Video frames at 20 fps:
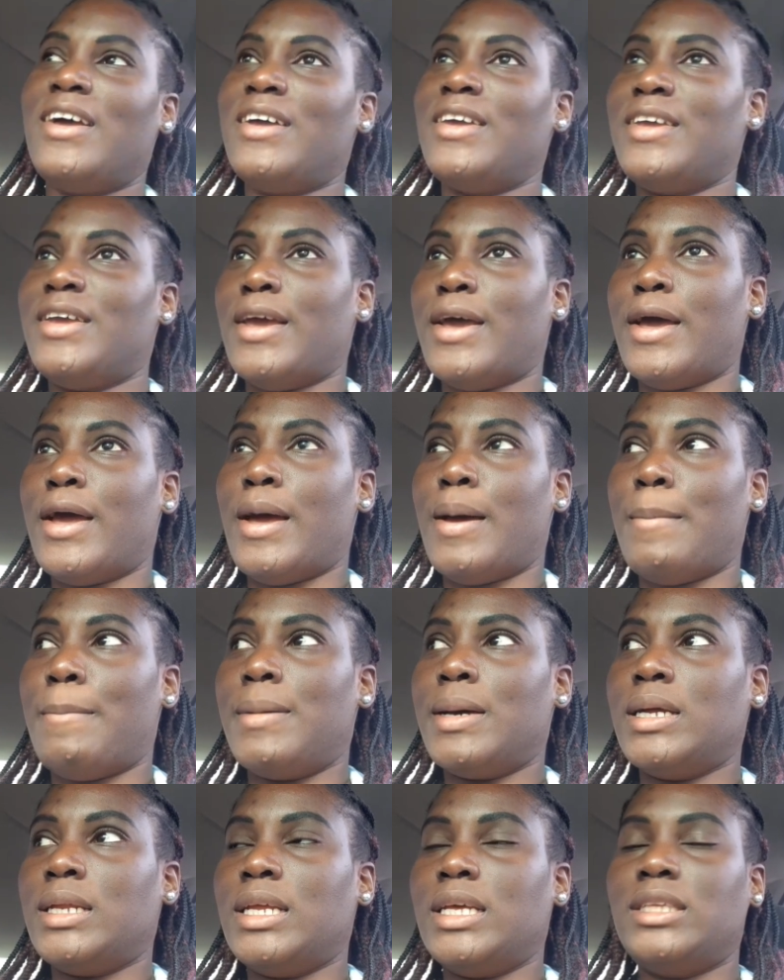Yeah,
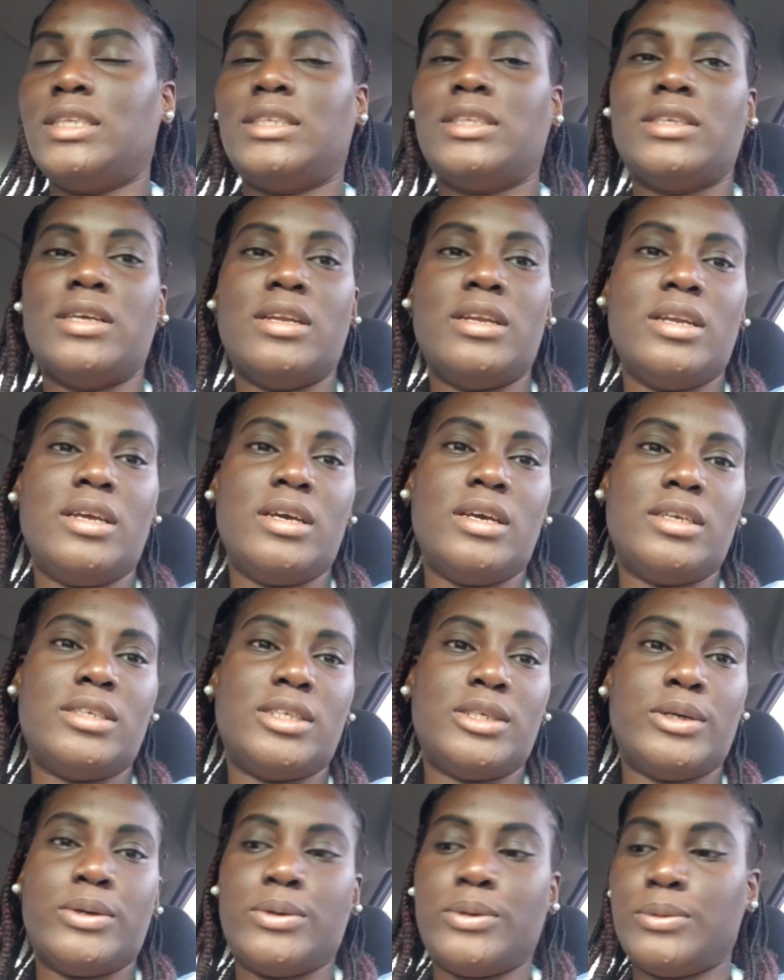but it's Sunday,
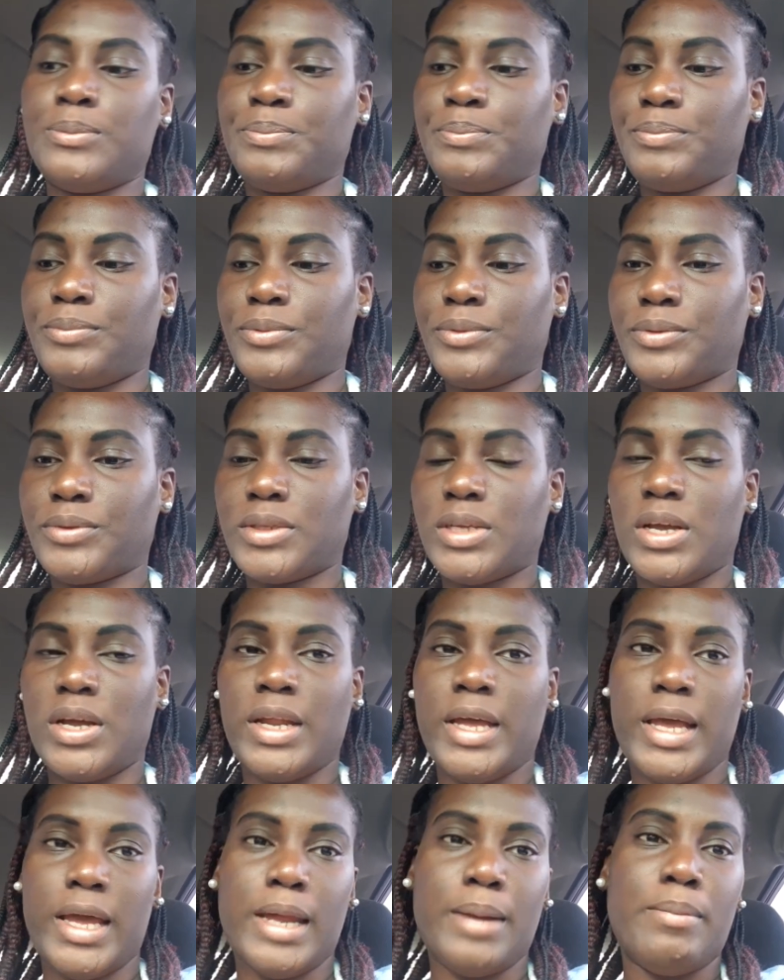so gonna
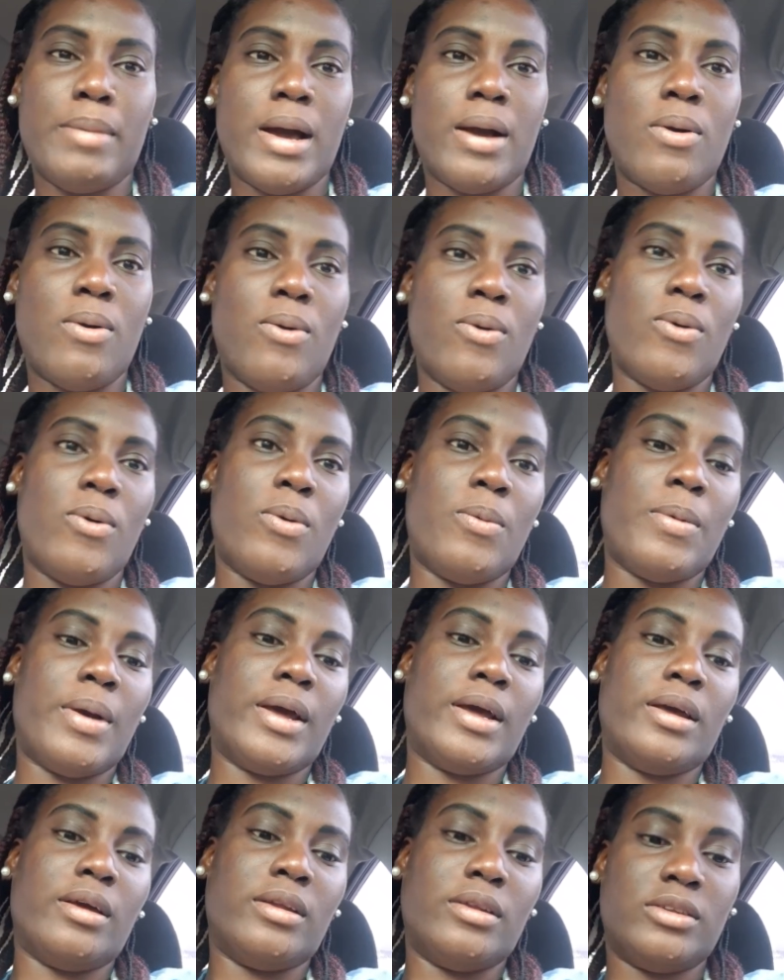head back home
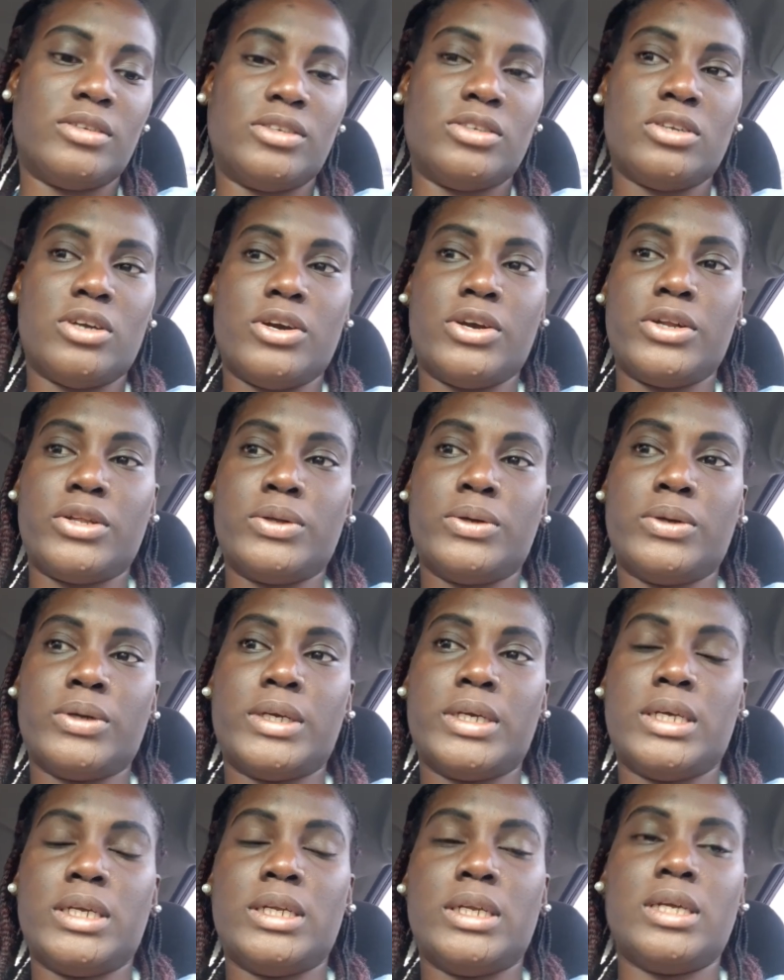and start
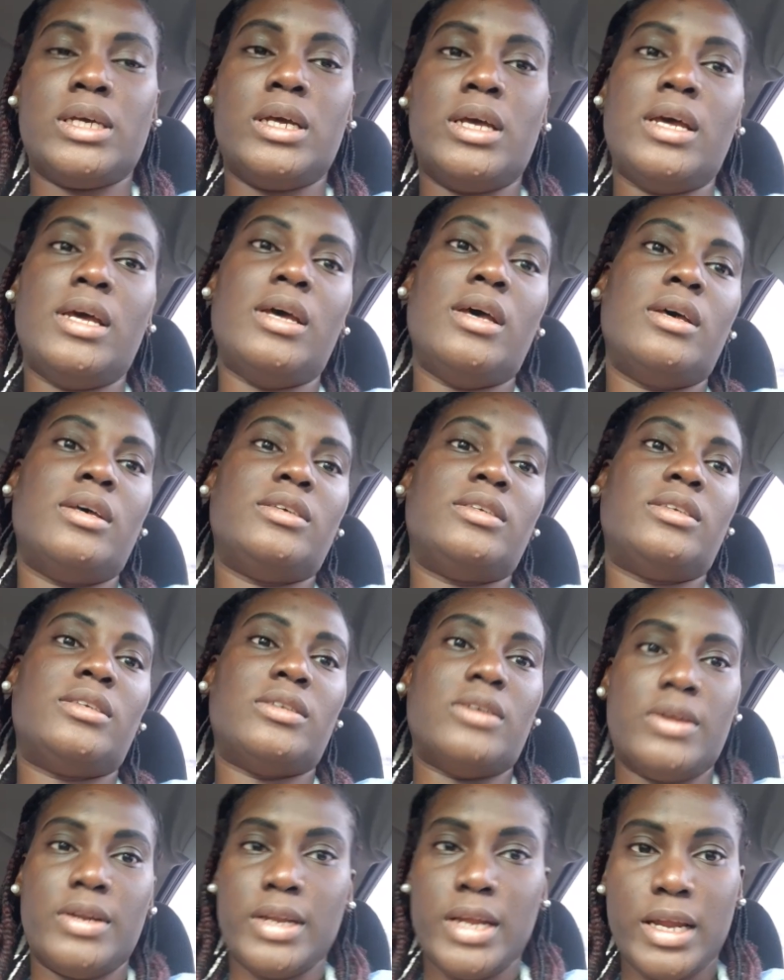cooking
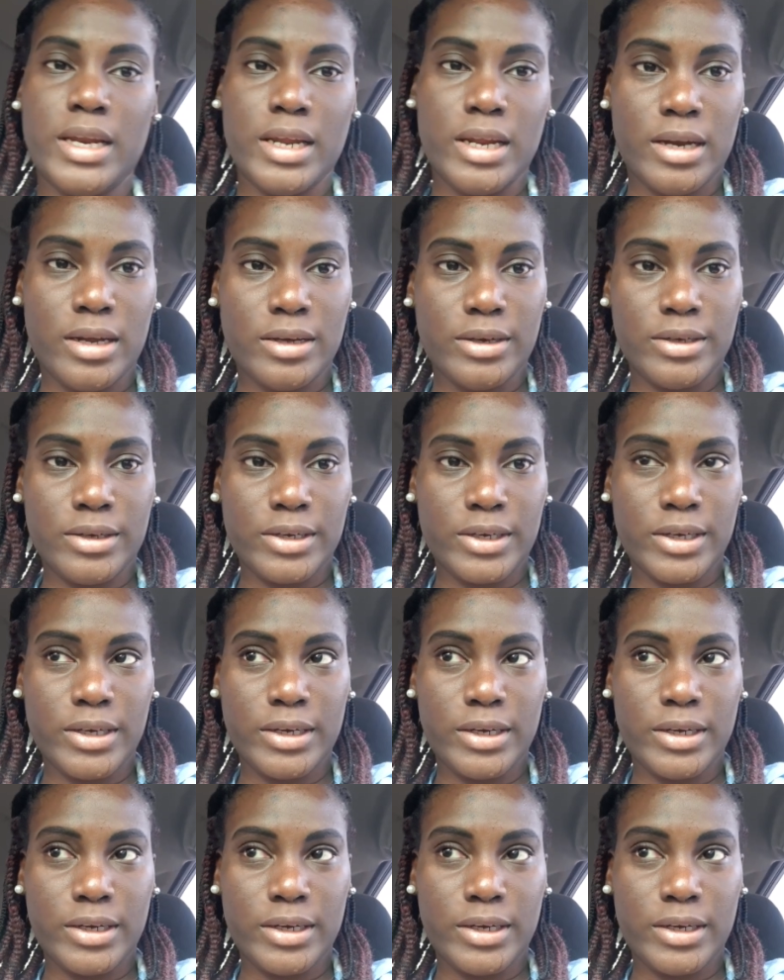Sunday dinner.